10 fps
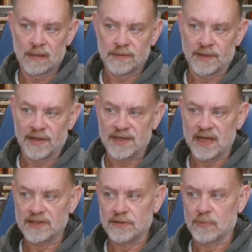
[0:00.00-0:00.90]
to the
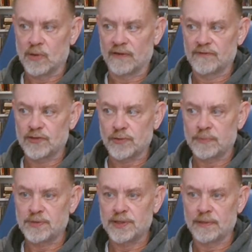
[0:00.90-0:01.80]
testimony of
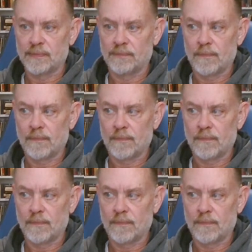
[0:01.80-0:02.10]
Scripture